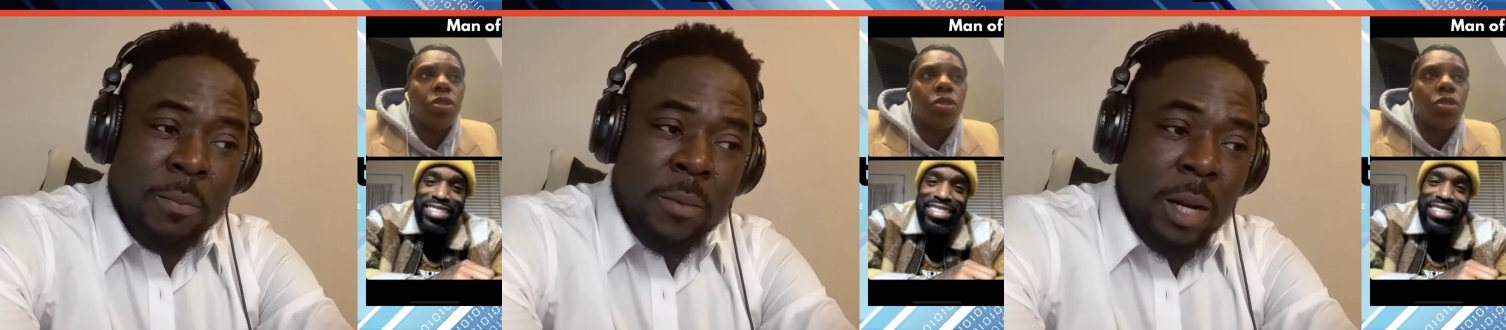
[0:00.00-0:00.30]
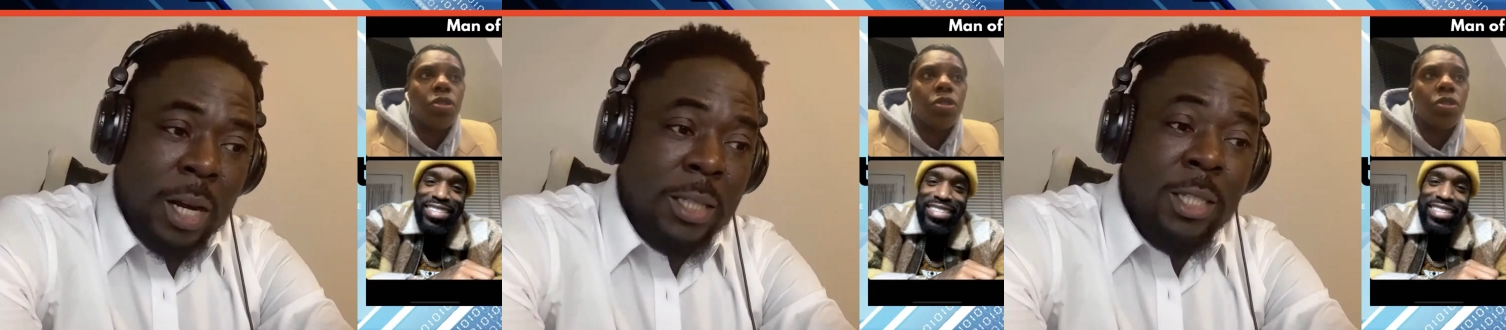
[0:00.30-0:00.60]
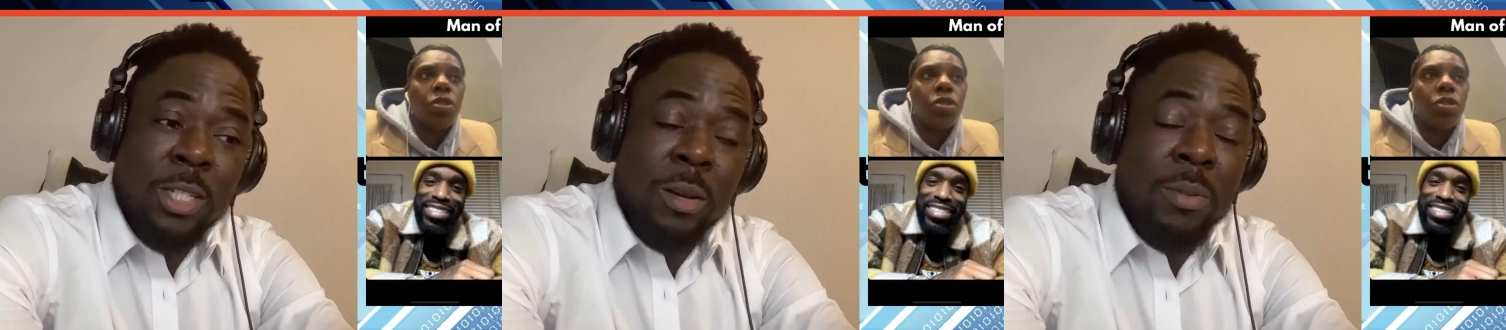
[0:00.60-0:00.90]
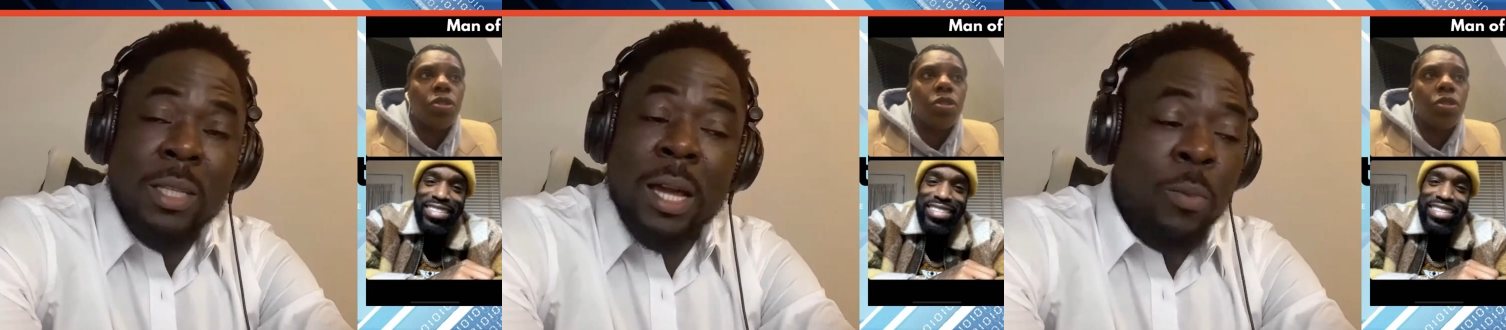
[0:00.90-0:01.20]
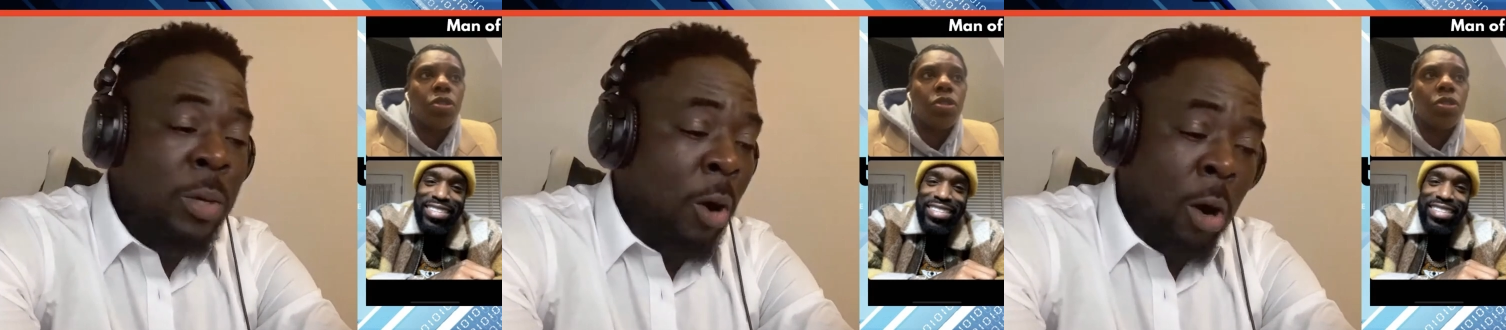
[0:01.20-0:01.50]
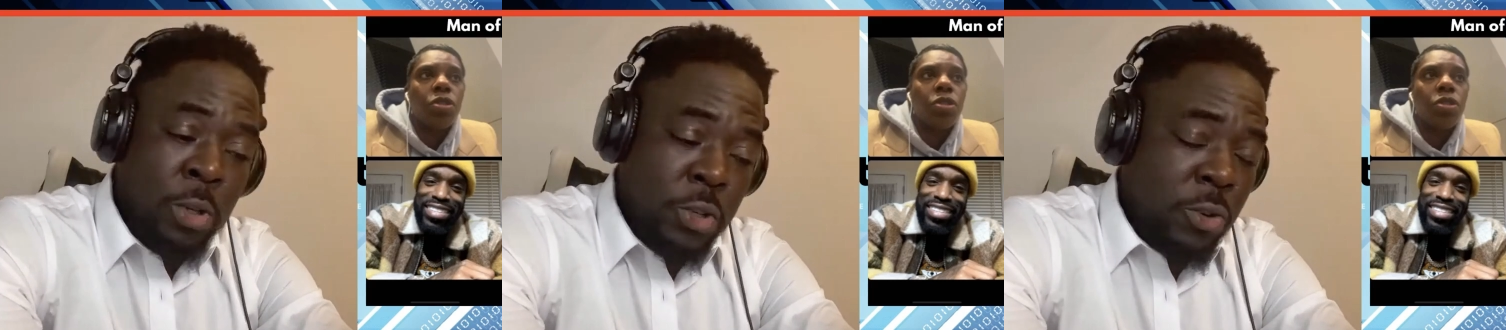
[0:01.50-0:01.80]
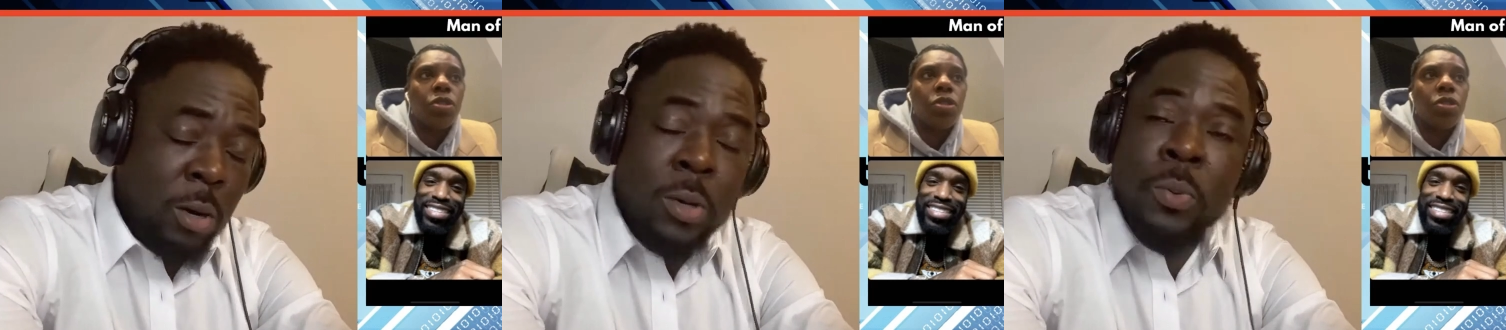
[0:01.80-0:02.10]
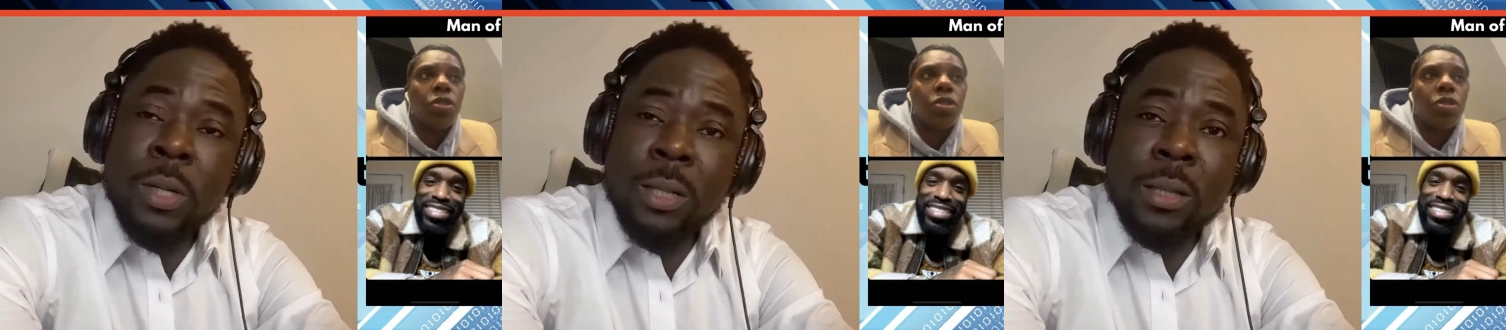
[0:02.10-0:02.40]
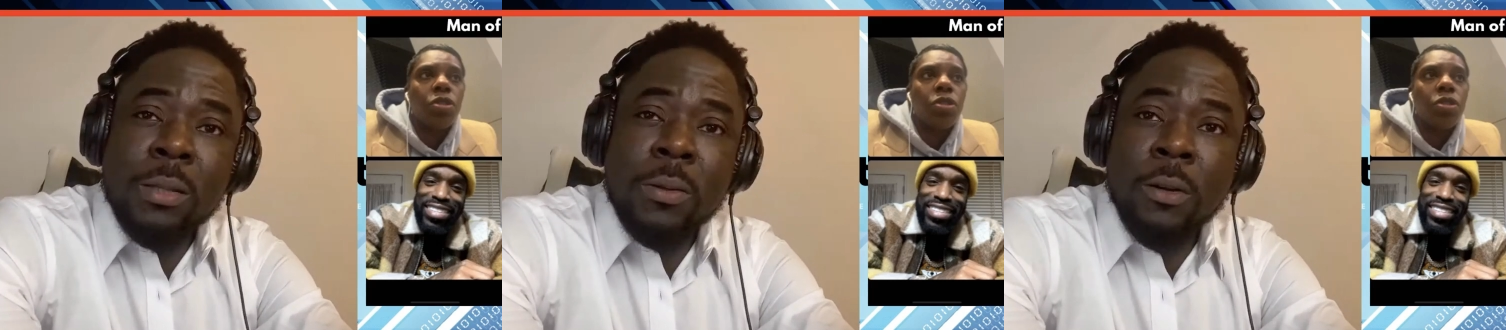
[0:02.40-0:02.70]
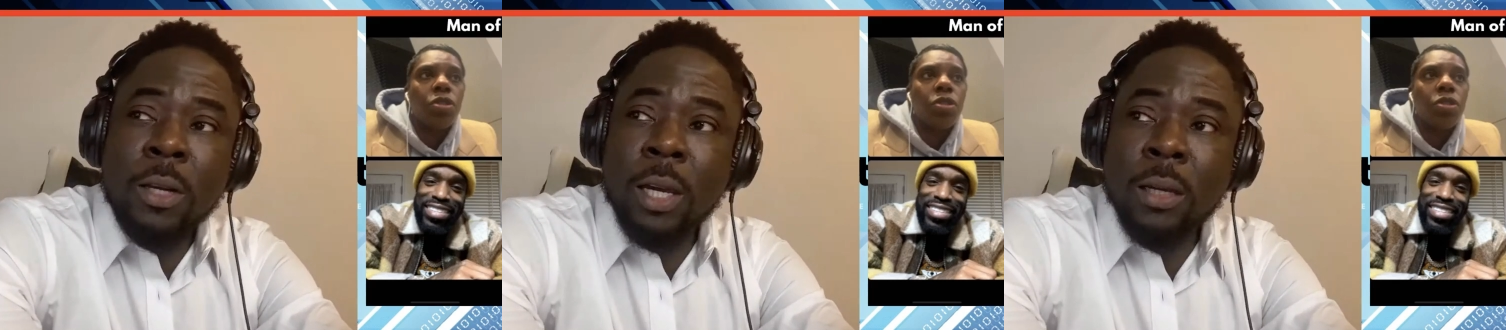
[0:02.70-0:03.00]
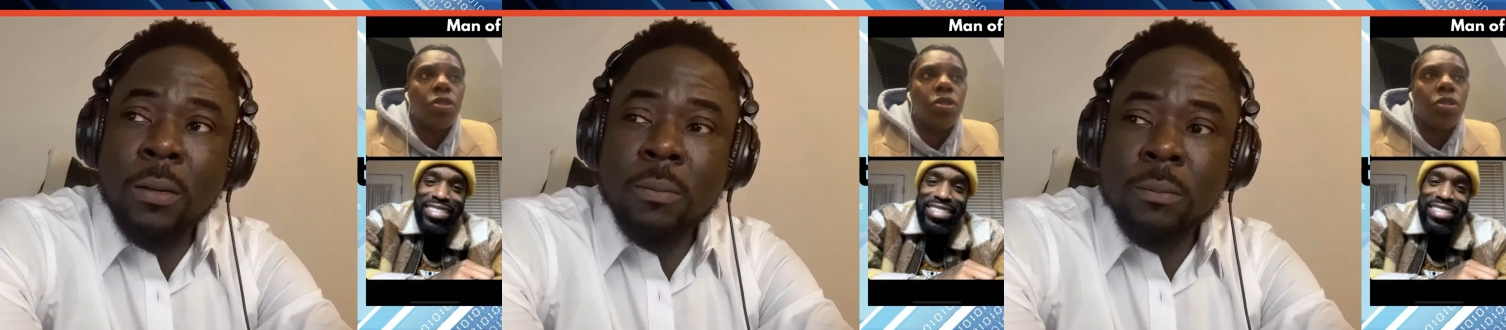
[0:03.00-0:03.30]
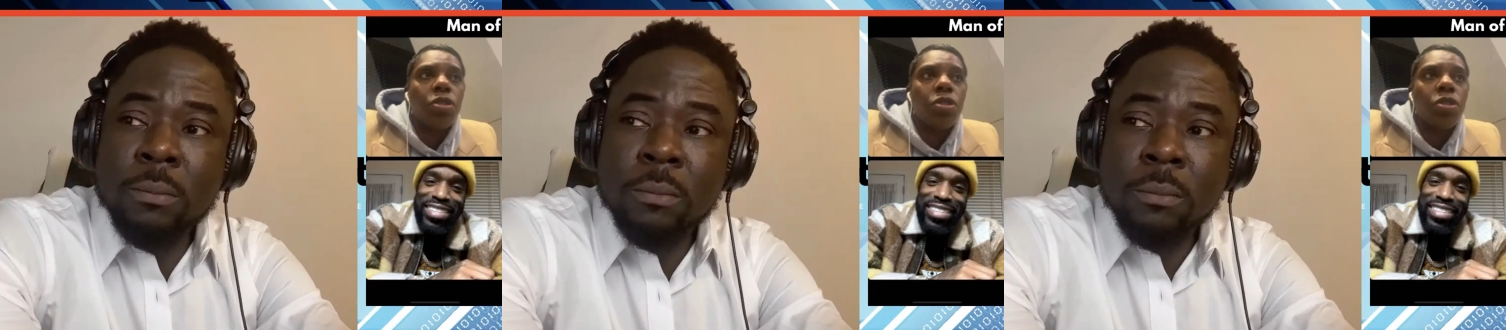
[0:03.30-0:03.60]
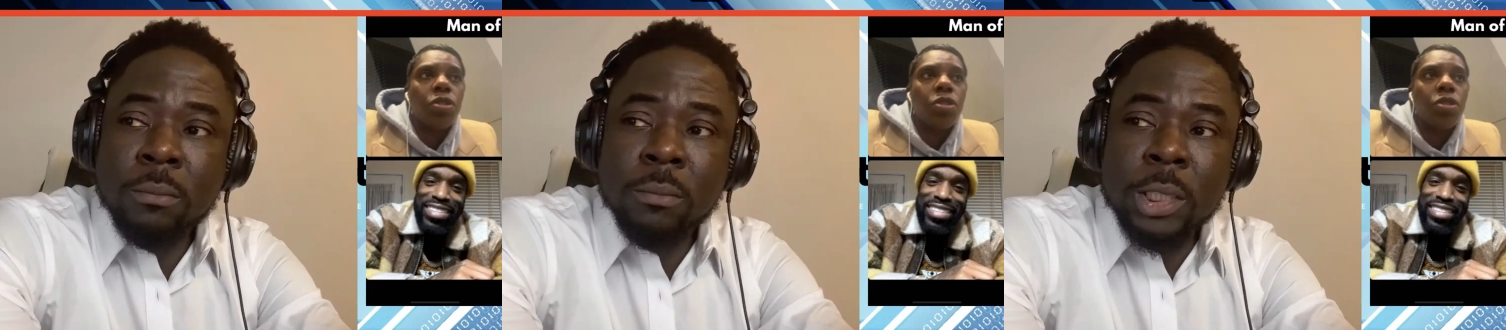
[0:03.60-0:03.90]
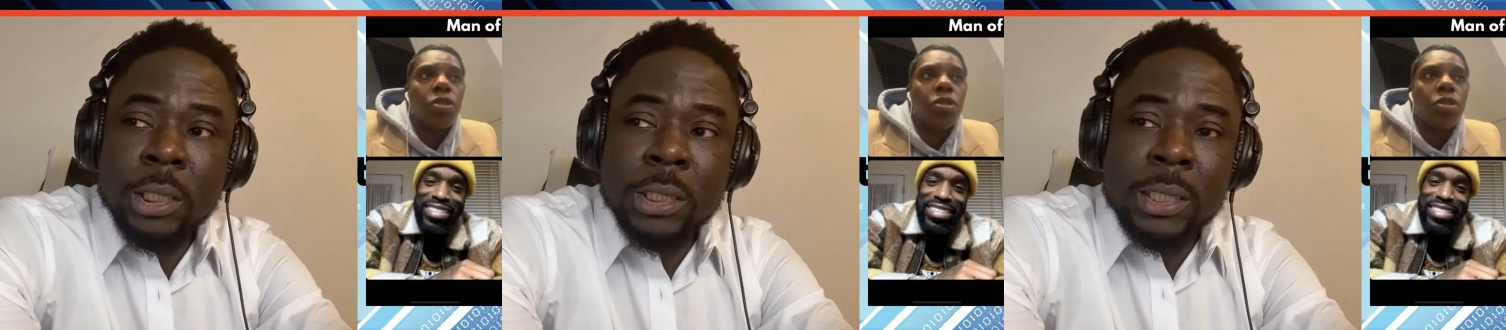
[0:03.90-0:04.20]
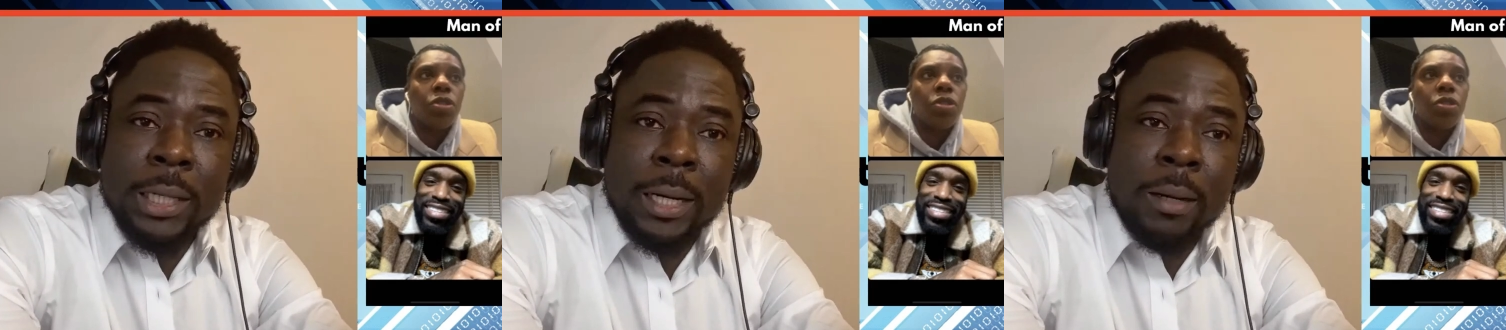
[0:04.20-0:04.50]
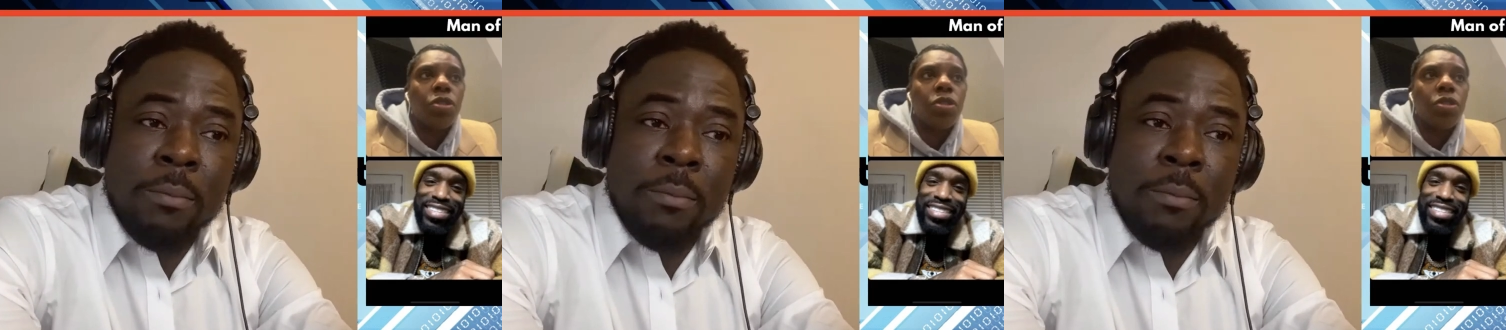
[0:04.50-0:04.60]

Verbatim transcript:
Speaker 1: Uh, this is something that we all struggle with, okay? Um,